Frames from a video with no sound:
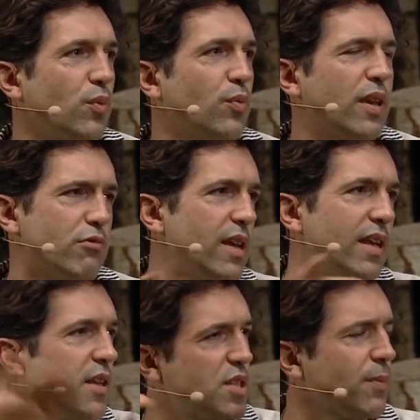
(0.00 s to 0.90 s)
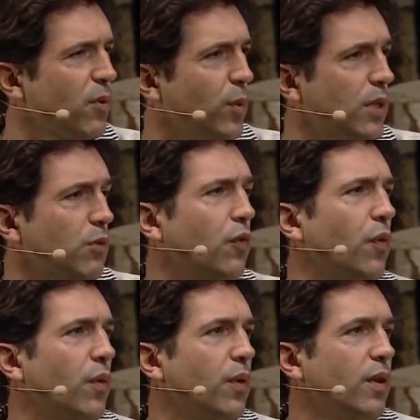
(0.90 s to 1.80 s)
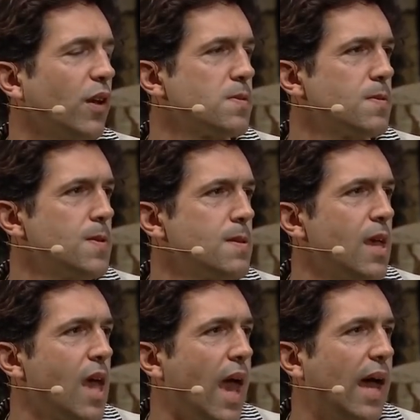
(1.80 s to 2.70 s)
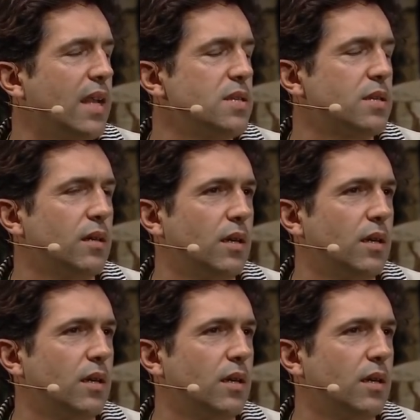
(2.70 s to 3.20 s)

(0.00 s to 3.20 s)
They're really in separate worlds, you know? And